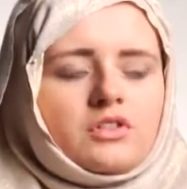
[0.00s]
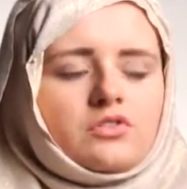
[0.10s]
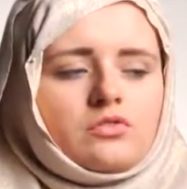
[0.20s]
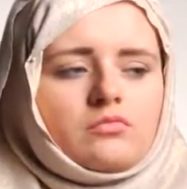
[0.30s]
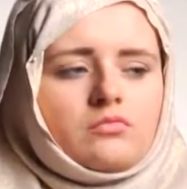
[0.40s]

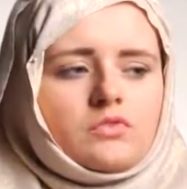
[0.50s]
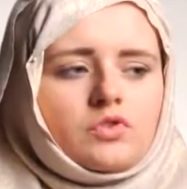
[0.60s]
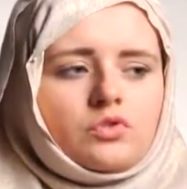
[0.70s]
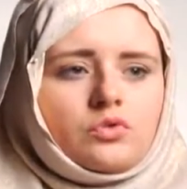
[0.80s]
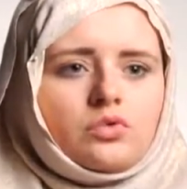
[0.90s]
then
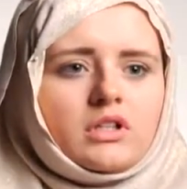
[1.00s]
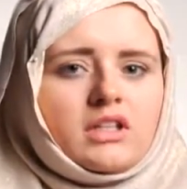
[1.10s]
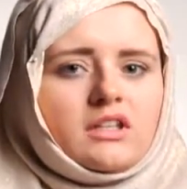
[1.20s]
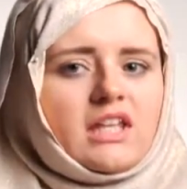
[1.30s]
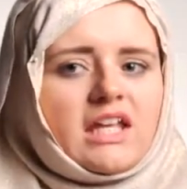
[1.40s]

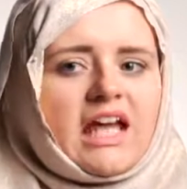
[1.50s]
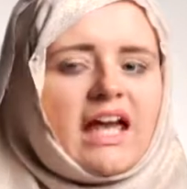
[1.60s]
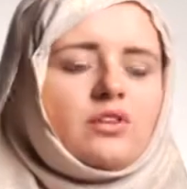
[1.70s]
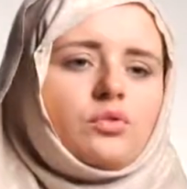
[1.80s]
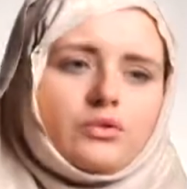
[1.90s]
surely they
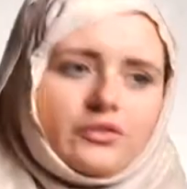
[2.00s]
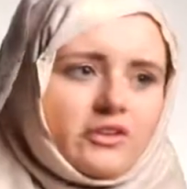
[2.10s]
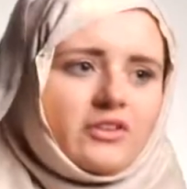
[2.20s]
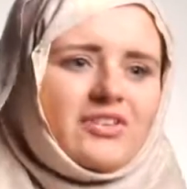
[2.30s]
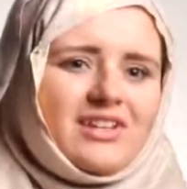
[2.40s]
cannot
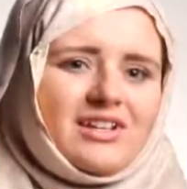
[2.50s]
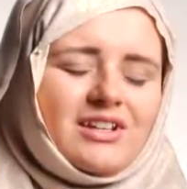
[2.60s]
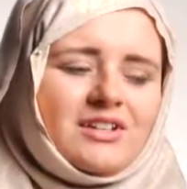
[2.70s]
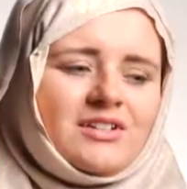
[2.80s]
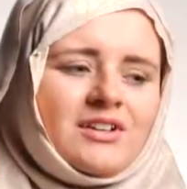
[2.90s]

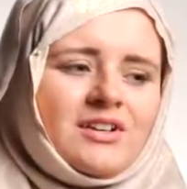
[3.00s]
succeed.